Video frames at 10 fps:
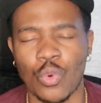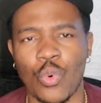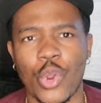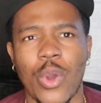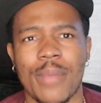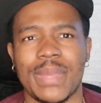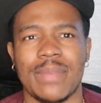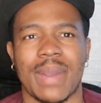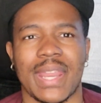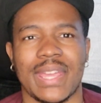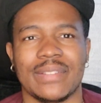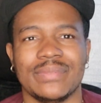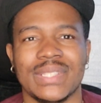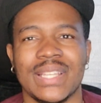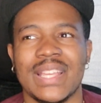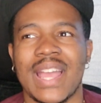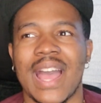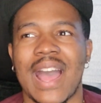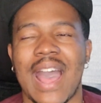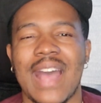What do I mean by that?
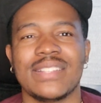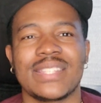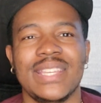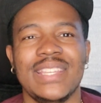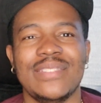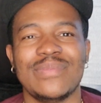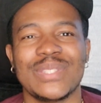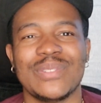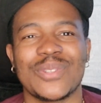I see